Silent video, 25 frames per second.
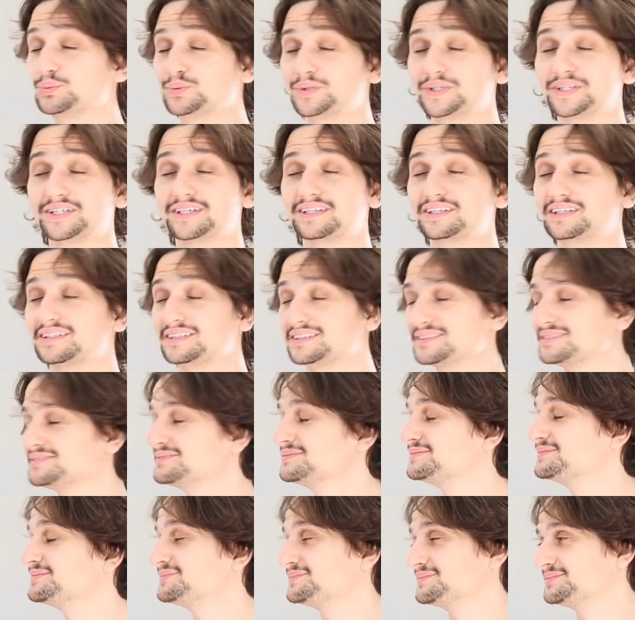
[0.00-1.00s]

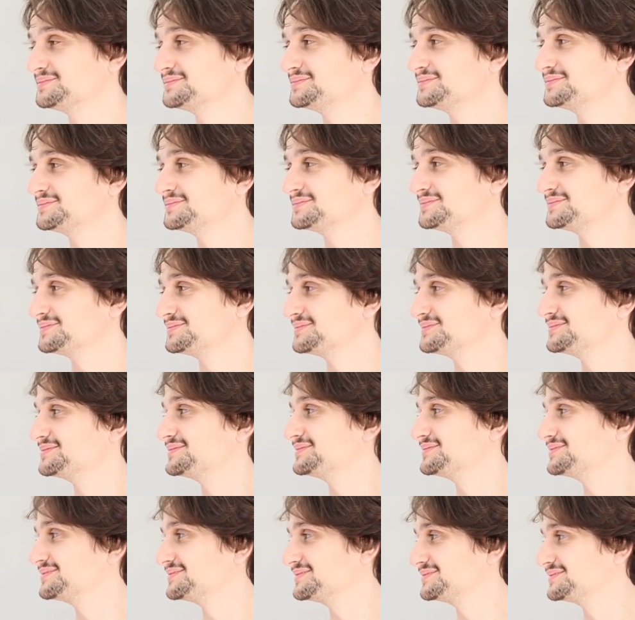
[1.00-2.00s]

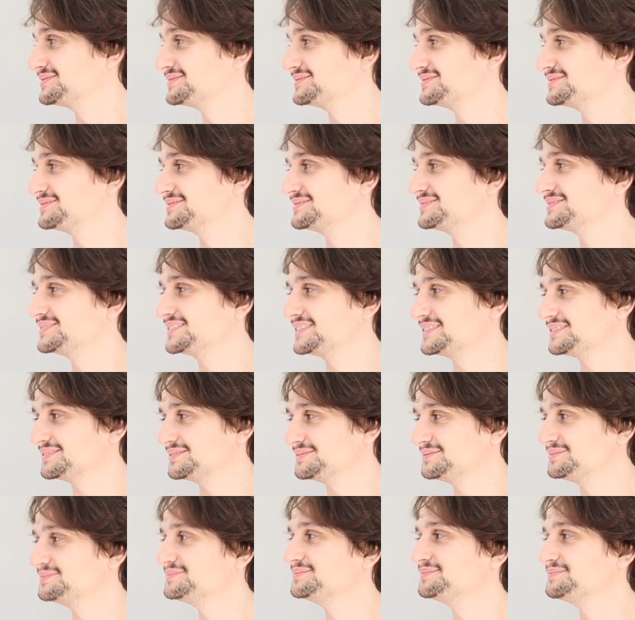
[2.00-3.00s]

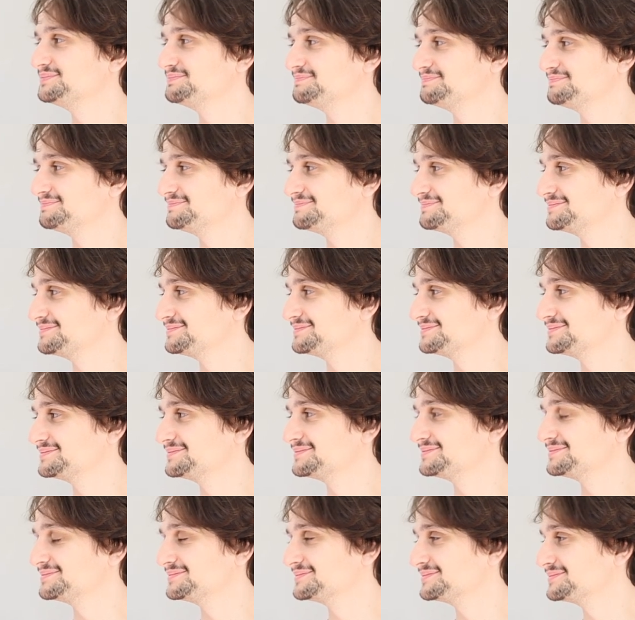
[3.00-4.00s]

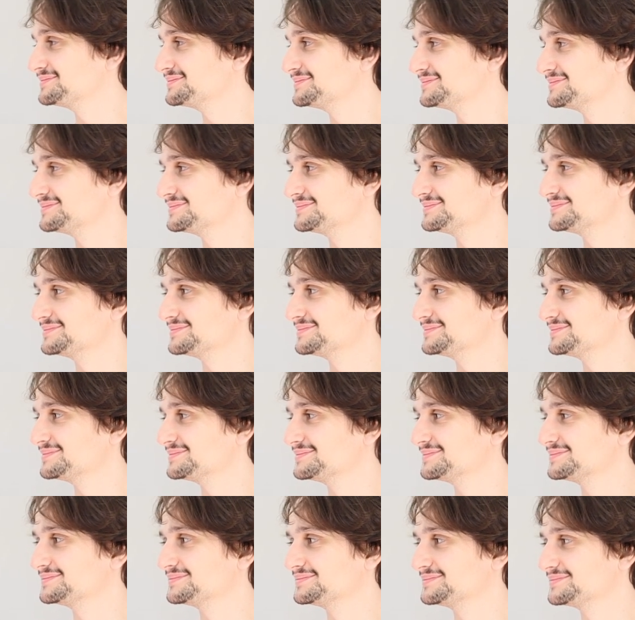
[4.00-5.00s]

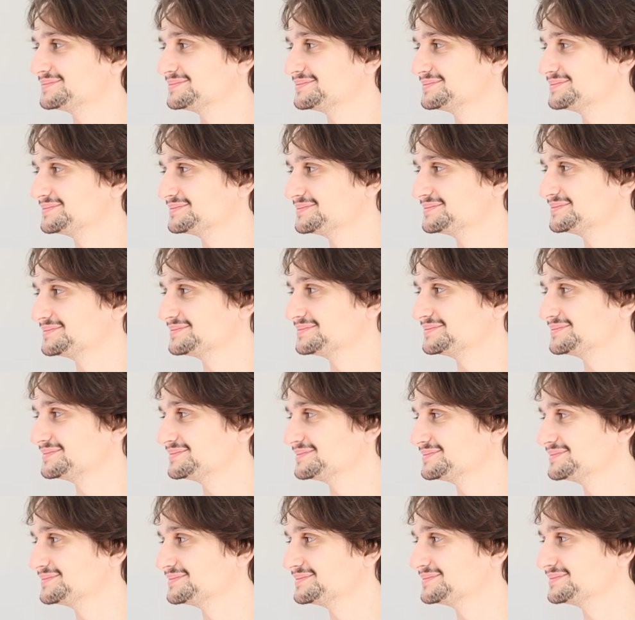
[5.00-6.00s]

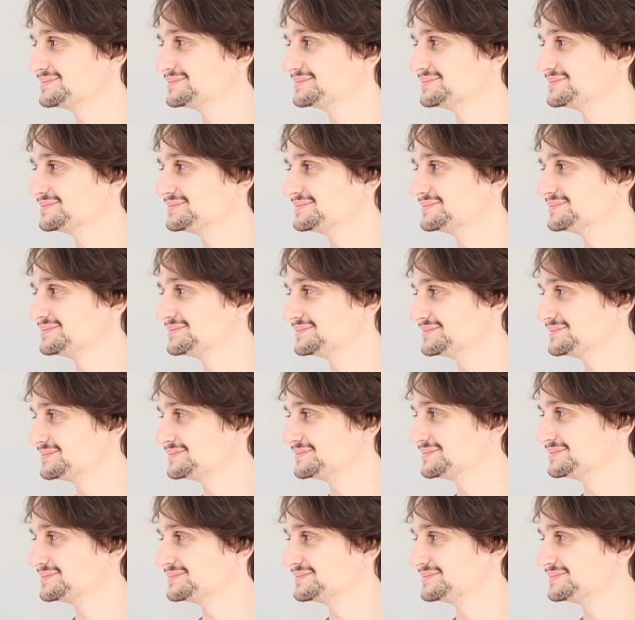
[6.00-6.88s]
(not speaking)